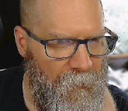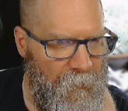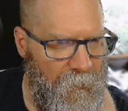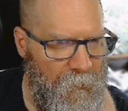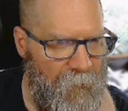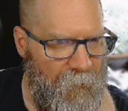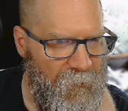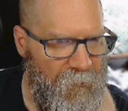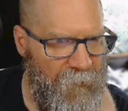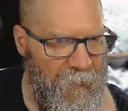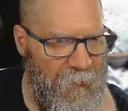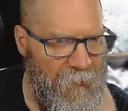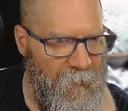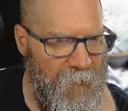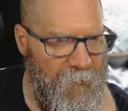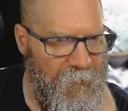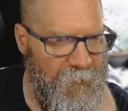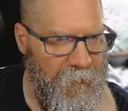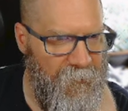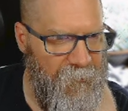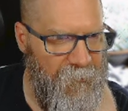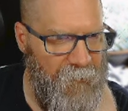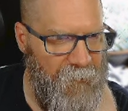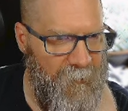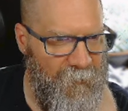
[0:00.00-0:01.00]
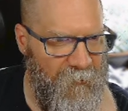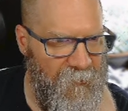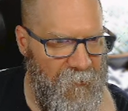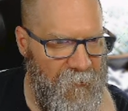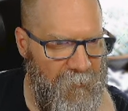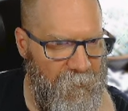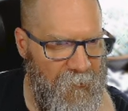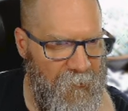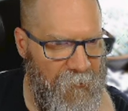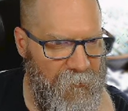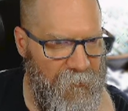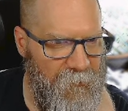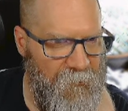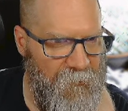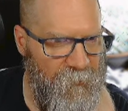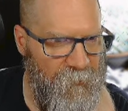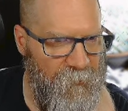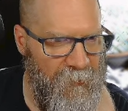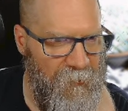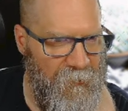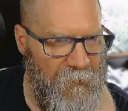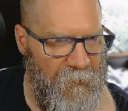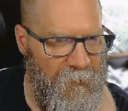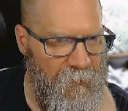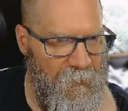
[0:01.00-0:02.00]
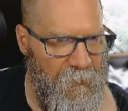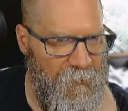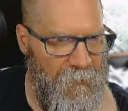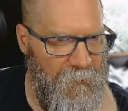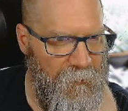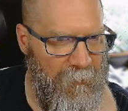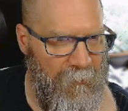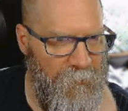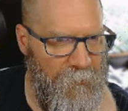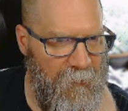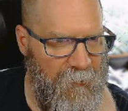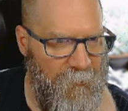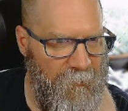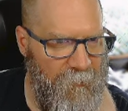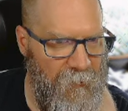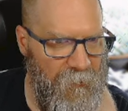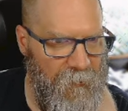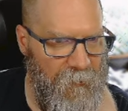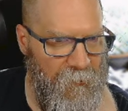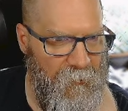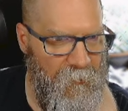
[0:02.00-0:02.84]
I got something messed up in here, maybe?